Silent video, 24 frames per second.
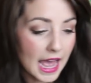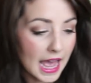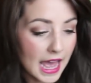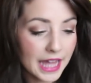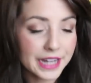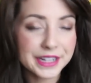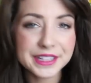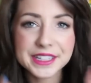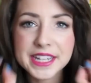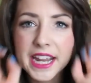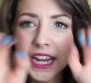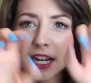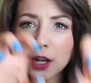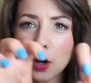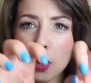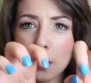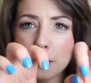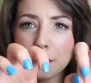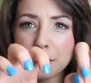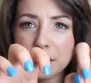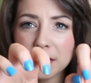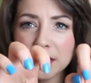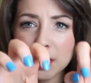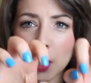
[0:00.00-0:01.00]
and take
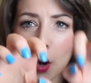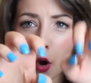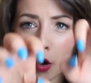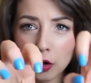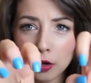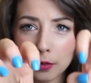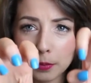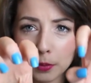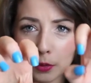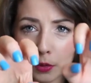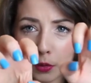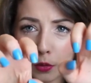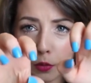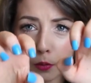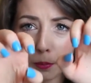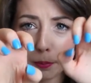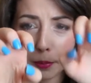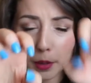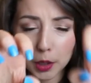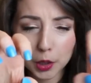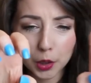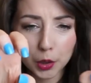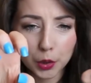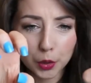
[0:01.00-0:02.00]
off this horrible
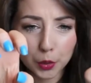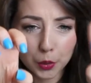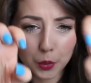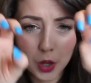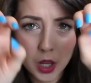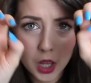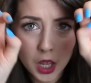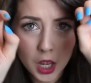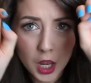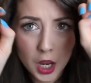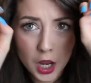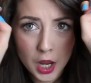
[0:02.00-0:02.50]
blue